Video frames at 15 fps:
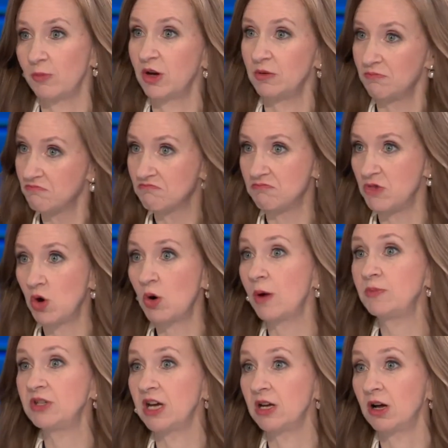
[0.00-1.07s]
but no
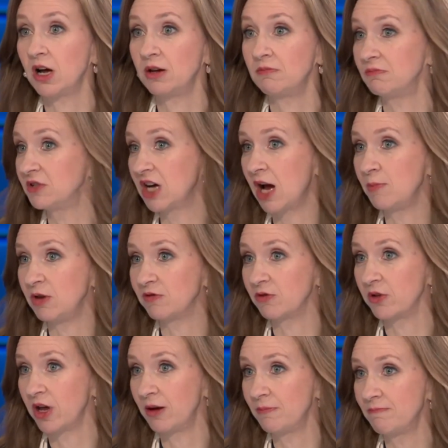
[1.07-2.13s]
update on timing
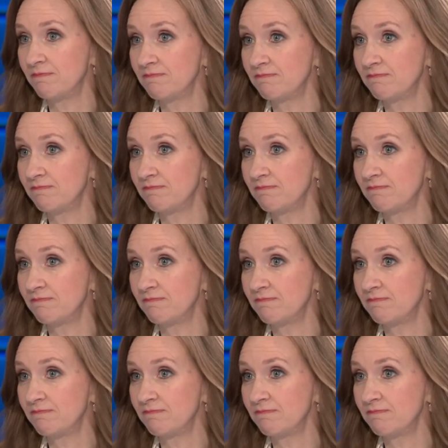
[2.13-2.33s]
for them.